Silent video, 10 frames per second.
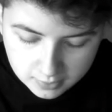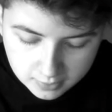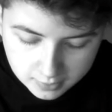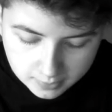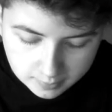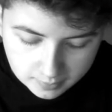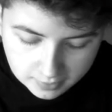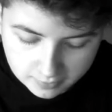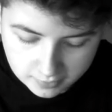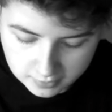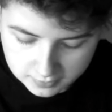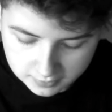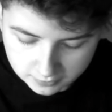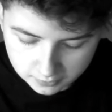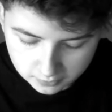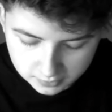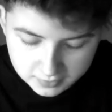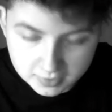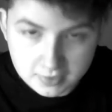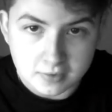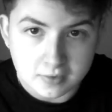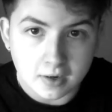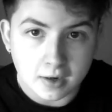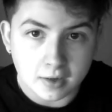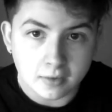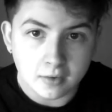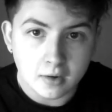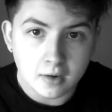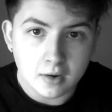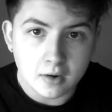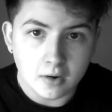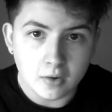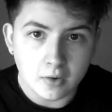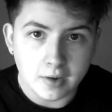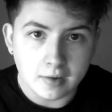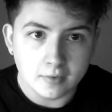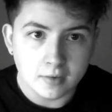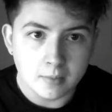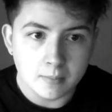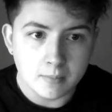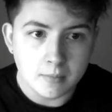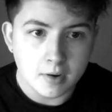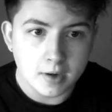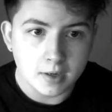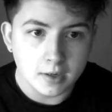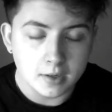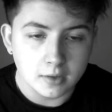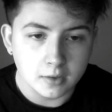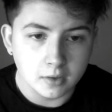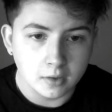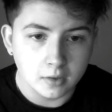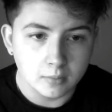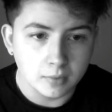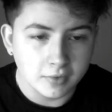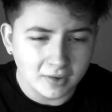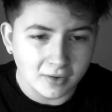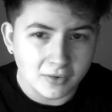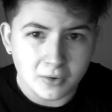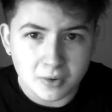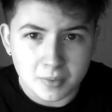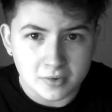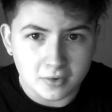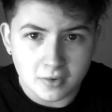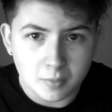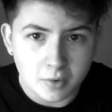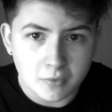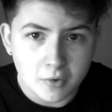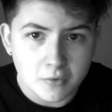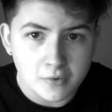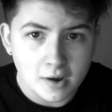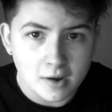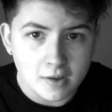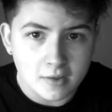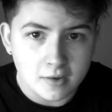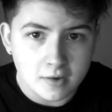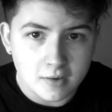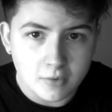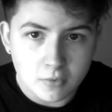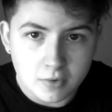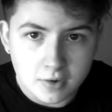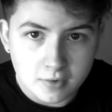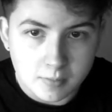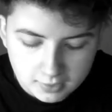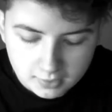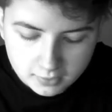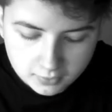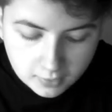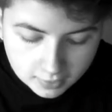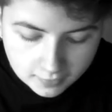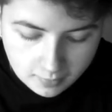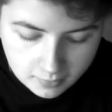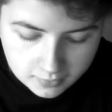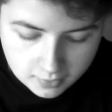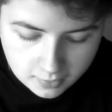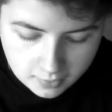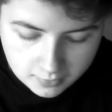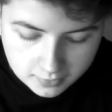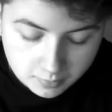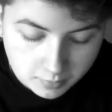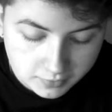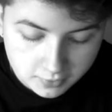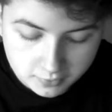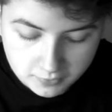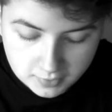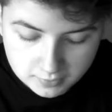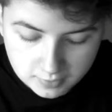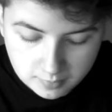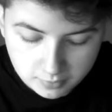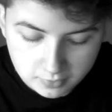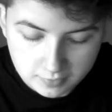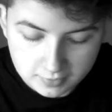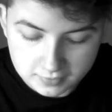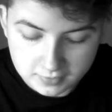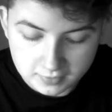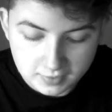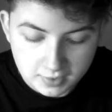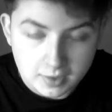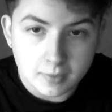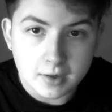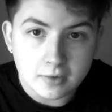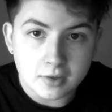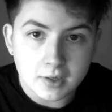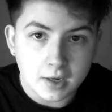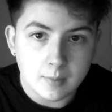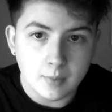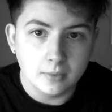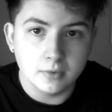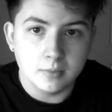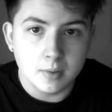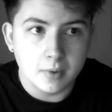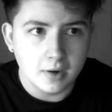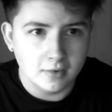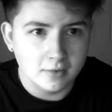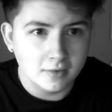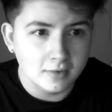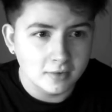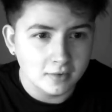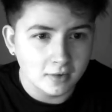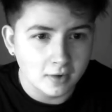at various different organisations, and I sent my, I think I had 2 copies, I sent them both off and they never got returned to me. So yeah, that was done, this one was done on 1st of April 2016. Now I actually came out to my parents,